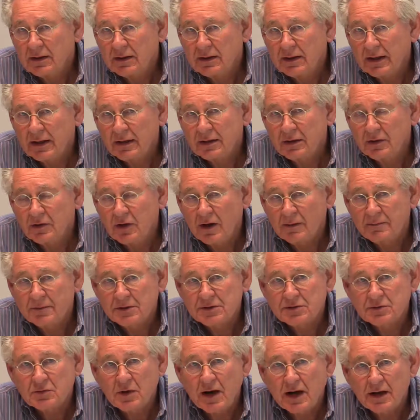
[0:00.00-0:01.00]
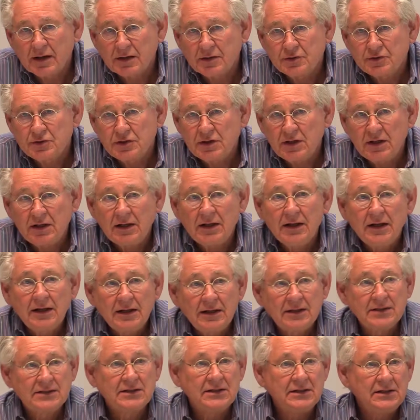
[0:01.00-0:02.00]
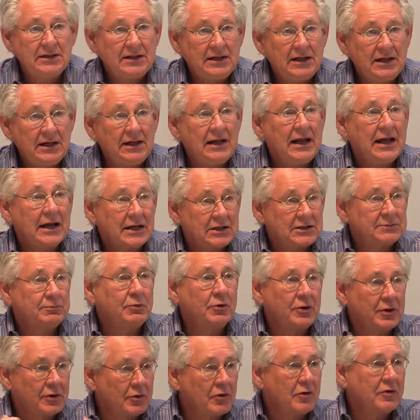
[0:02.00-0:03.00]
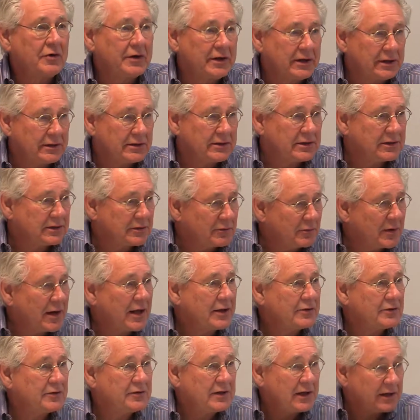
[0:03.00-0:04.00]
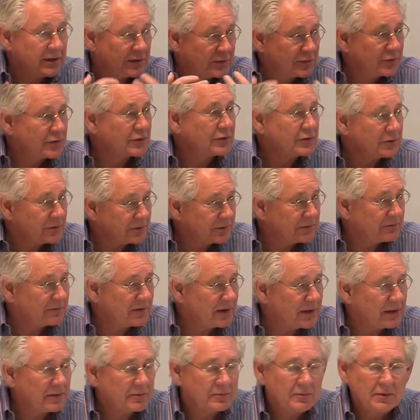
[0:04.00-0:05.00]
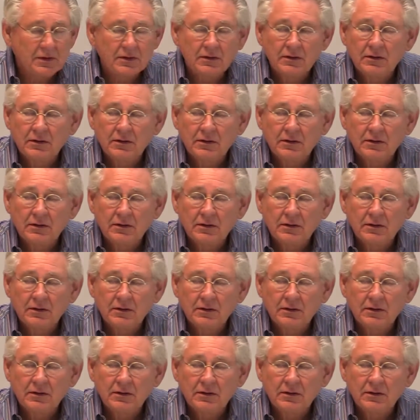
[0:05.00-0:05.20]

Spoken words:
economic strategy is indeed export-oriented rather than internal development.